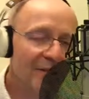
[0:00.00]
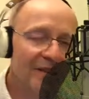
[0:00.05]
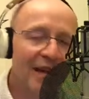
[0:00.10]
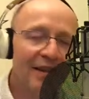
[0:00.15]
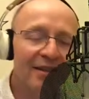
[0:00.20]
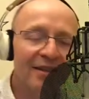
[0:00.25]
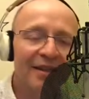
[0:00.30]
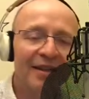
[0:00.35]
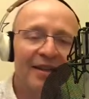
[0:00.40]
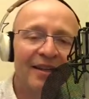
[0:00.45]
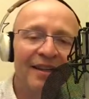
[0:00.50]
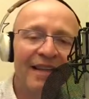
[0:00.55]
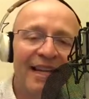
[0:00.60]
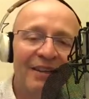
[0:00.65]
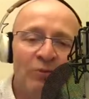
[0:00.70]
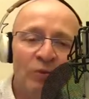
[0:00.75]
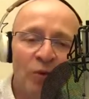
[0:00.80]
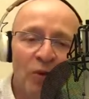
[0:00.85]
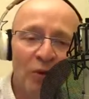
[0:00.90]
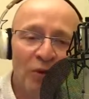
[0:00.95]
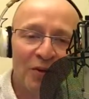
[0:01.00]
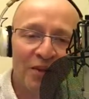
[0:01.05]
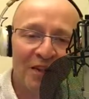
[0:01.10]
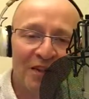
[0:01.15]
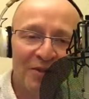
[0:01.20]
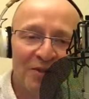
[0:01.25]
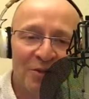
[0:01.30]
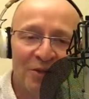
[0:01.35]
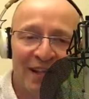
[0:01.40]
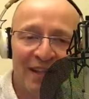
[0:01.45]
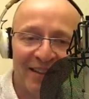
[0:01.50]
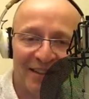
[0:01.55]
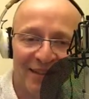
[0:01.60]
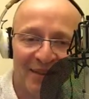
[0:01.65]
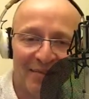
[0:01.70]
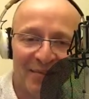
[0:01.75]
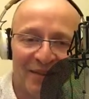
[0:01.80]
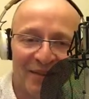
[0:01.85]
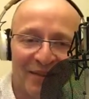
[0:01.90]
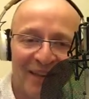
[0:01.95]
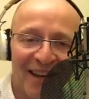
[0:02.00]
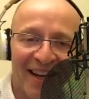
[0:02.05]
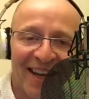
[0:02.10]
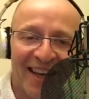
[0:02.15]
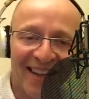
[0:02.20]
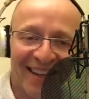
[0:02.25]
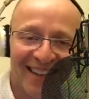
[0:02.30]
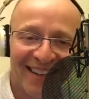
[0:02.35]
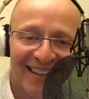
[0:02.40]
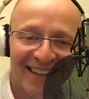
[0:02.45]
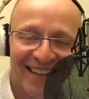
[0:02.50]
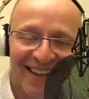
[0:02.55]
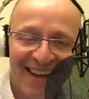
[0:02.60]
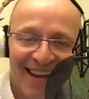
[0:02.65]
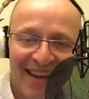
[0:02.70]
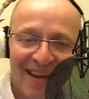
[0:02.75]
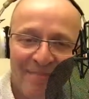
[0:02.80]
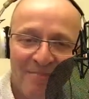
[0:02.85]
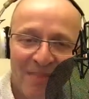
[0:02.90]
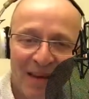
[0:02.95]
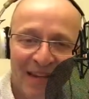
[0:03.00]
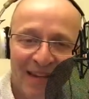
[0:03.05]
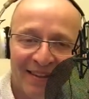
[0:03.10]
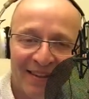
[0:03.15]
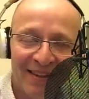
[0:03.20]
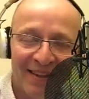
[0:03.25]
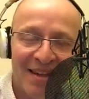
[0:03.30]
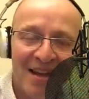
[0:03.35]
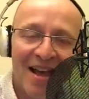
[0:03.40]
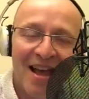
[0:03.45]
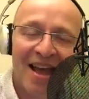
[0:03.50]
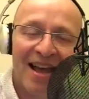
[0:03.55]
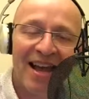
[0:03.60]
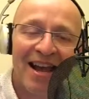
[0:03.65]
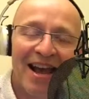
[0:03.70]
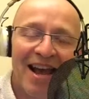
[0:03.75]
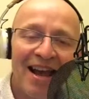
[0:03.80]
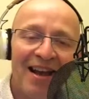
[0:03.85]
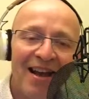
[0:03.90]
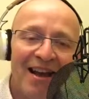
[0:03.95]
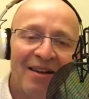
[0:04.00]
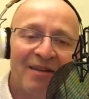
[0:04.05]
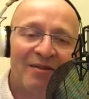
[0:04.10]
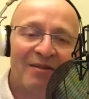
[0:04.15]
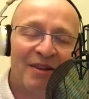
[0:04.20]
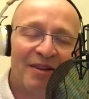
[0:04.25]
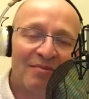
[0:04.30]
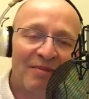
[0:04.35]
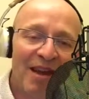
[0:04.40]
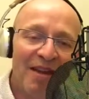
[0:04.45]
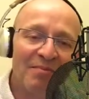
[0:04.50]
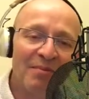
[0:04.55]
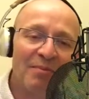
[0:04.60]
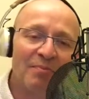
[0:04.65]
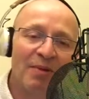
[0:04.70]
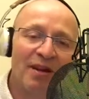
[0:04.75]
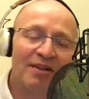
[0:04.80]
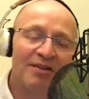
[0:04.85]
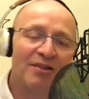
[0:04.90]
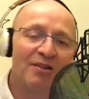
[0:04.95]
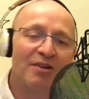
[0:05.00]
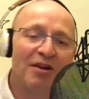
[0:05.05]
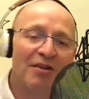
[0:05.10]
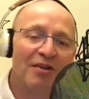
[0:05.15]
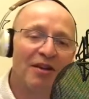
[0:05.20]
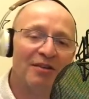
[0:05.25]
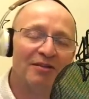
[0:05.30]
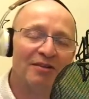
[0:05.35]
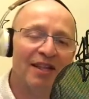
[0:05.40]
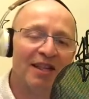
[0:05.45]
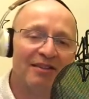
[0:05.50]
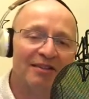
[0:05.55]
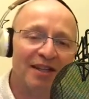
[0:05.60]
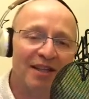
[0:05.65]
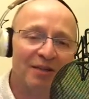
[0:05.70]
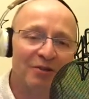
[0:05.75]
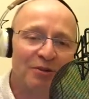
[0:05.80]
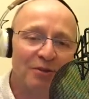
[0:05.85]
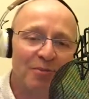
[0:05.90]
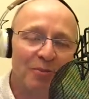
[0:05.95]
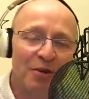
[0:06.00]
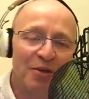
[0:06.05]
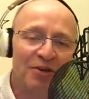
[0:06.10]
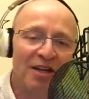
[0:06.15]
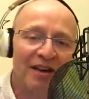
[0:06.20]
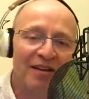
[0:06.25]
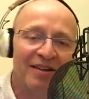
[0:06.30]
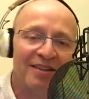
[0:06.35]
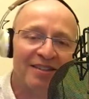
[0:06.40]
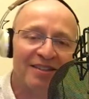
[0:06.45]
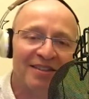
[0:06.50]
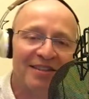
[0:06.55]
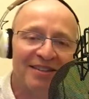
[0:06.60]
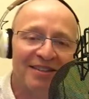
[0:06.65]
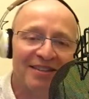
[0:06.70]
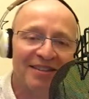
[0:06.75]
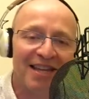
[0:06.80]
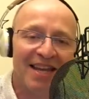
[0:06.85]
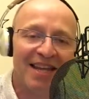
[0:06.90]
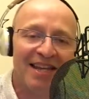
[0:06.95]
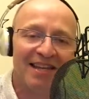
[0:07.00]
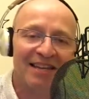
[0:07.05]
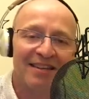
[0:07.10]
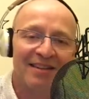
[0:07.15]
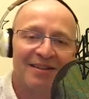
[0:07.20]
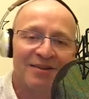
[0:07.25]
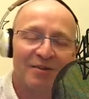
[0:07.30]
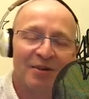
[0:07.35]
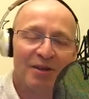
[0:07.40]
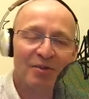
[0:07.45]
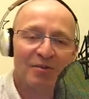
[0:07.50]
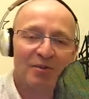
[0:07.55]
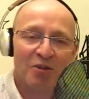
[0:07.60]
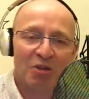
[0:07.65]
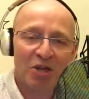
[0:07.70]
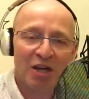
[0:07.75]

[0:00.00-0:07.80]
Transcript: sounded like an Edwardian gentleman there. Bathing. It gave me a picture. You know those things they used to push out into the sea where you would